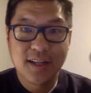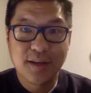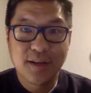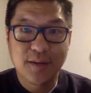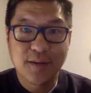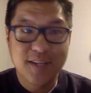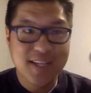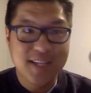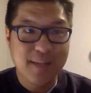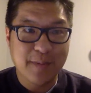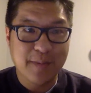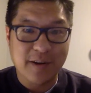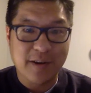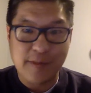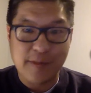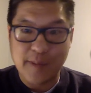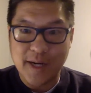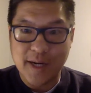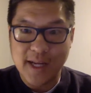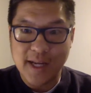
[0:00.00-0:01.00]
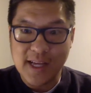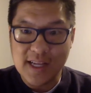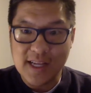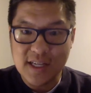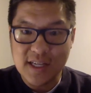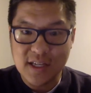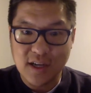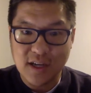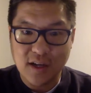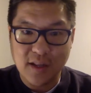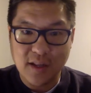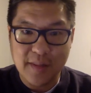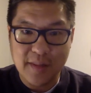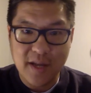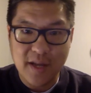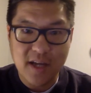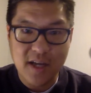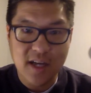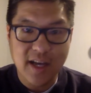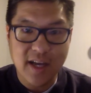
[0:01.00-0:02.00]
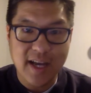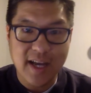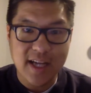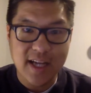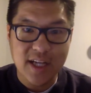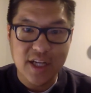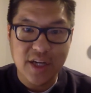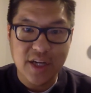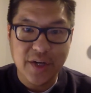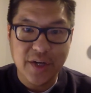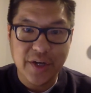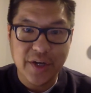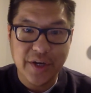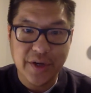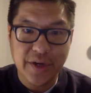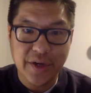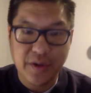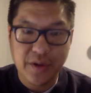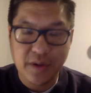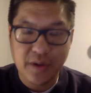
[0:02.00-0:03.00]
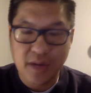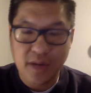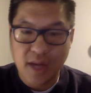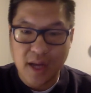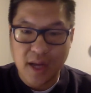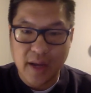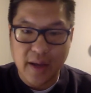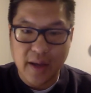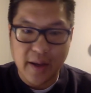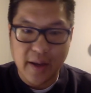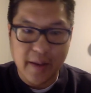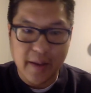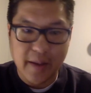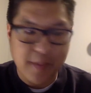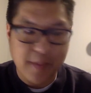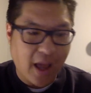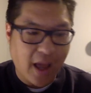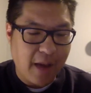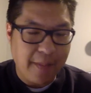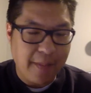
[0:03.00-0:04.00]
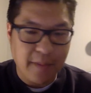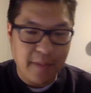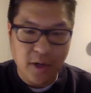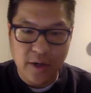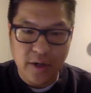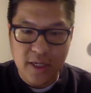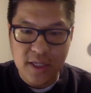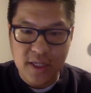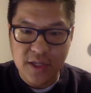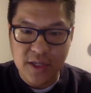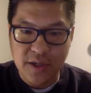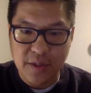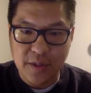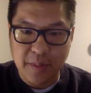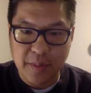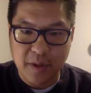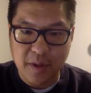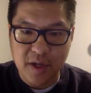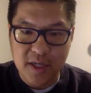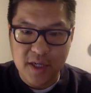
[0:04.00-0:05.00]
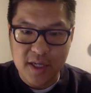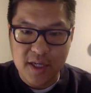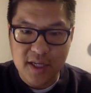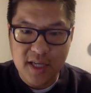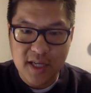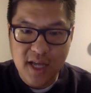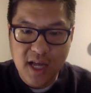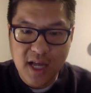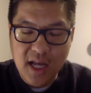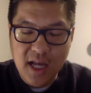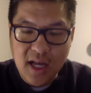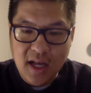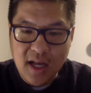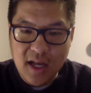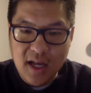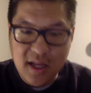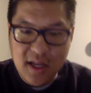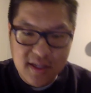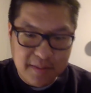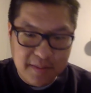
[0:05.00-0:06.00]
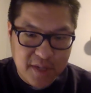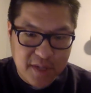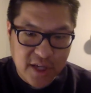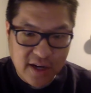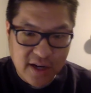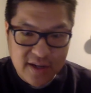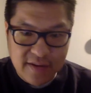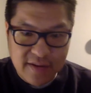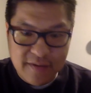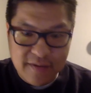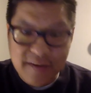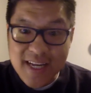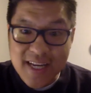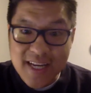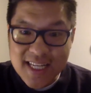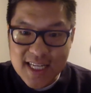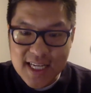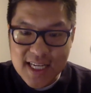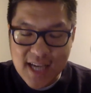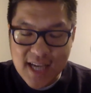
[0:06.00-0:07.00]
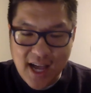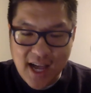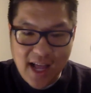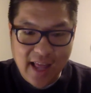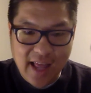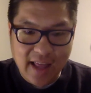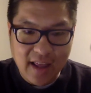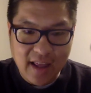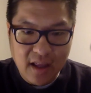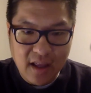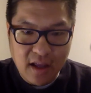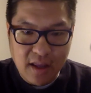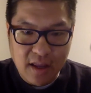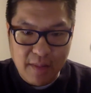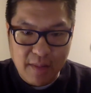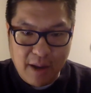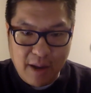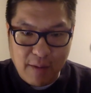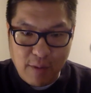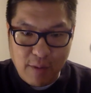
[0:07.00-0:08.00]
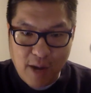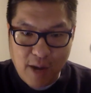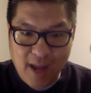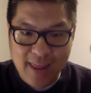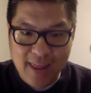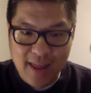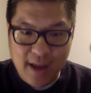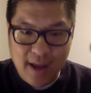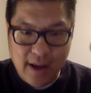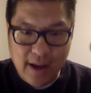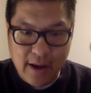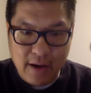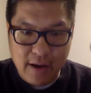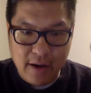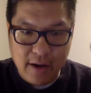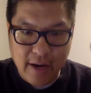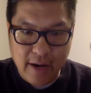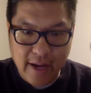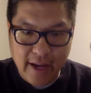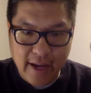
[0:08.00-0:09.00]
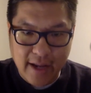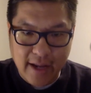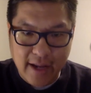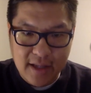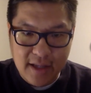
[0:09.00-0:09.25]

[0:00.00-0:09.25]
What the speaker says: What's up, everybody? So let me go ahead and show you how I'm going to purchase some shares of VTI in my Roth IRA.